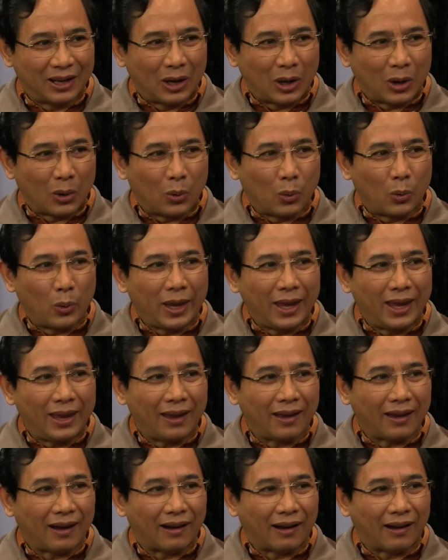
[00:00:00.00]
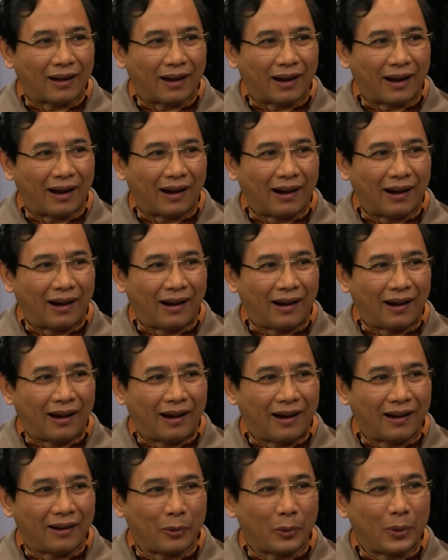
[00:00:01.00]
Yeah. We
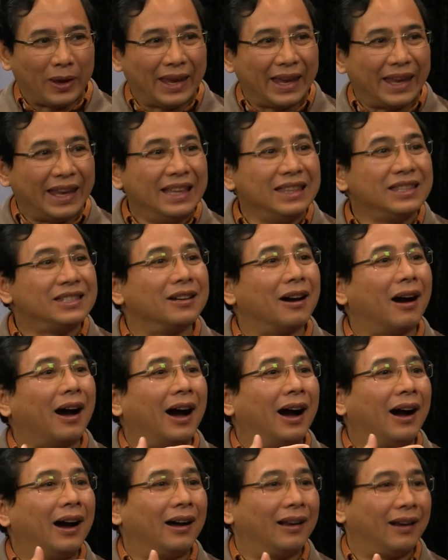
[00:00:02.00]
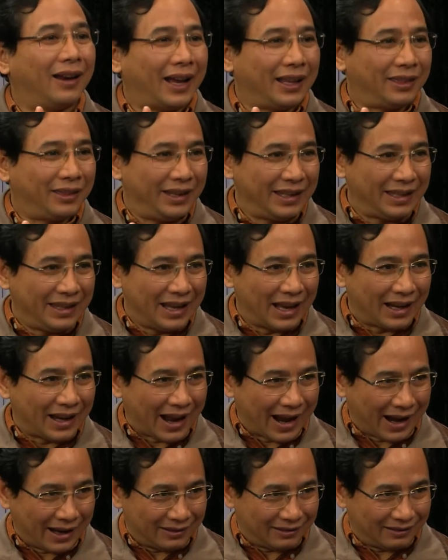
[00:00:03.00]
are, we inter are, ah, like Thich Nhat
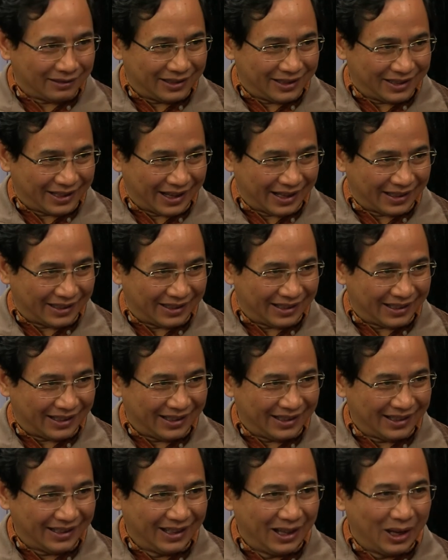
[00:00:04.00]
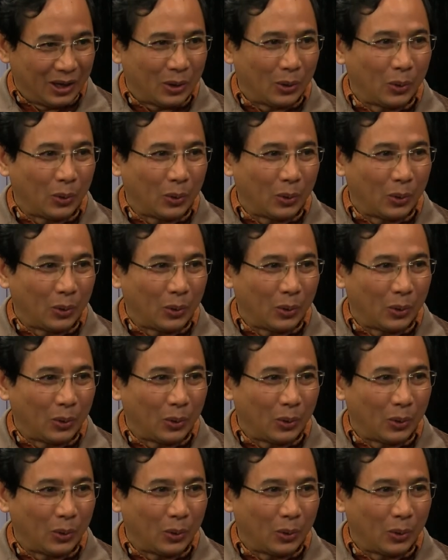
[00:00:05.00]
Hanh said, uh, yeah.